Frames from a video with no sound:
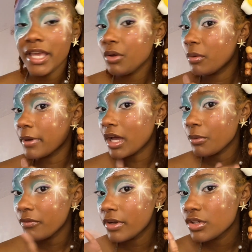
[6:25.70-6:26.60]
Hey, we're back.
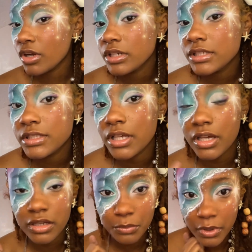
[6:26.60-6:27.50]
We finished our
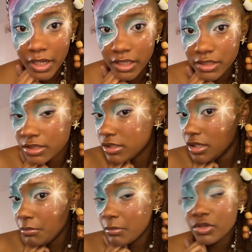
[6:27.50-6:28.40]
sun. We added
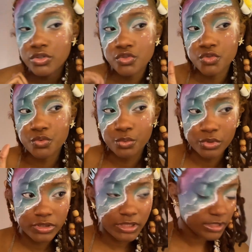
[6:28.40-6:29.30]
some
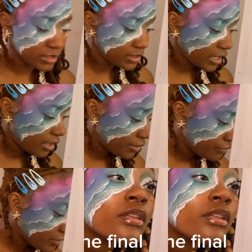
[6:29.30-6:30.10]
jewels and stuff.